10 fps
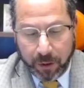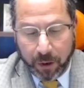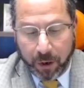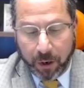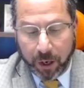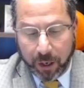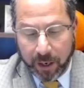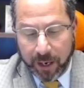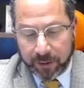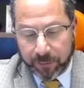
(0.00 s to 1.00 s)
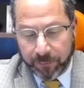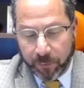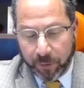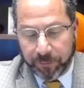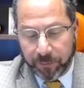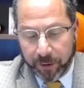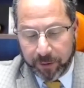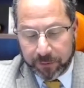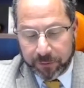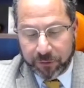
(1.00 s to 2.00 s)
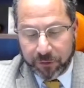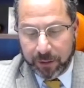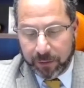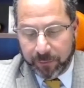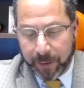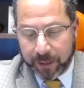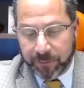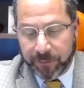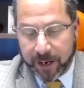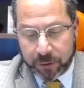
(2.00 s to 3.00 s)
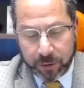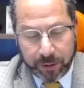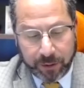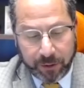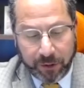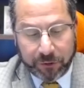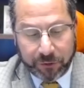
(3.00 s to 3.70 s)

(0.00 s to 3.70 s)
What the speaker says: are at the forefront since manufacturing is,